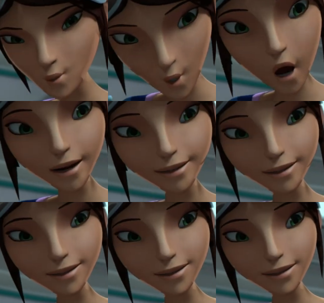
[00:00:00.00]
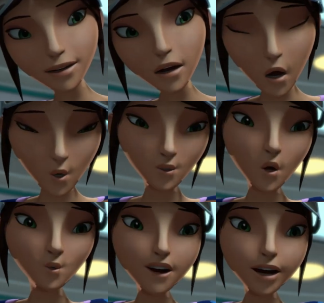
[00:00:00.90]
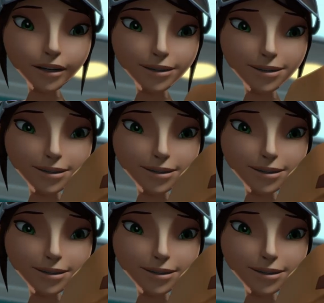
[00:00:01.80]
Will, how do you feel?